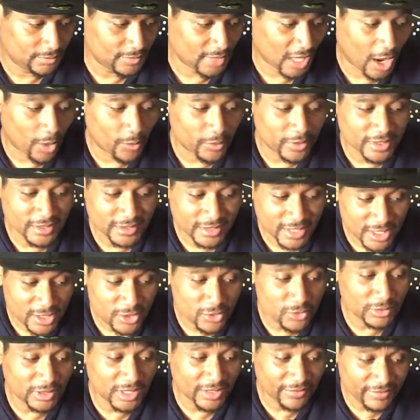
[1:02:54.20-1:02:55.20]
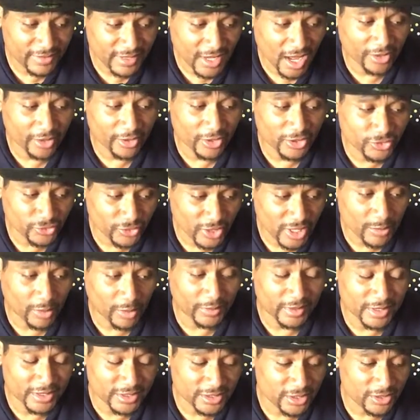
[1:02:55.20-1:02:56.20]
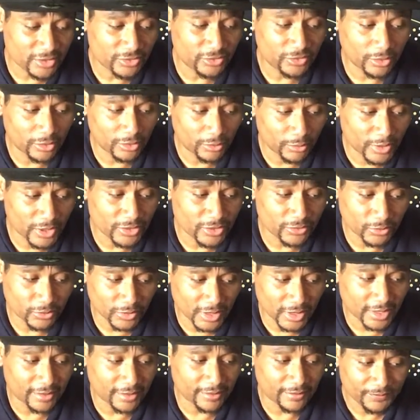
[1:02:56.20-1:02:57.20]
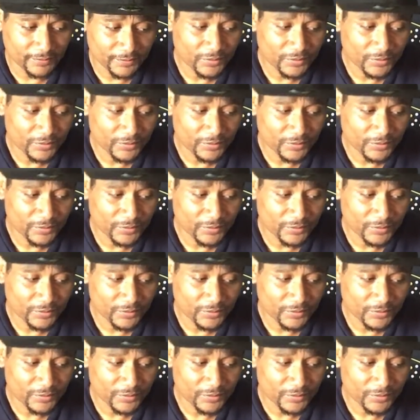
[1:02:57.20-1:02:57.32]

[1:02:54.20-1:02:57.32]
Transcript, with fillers: I want to see you living out your dream. I want to see you doing what, what,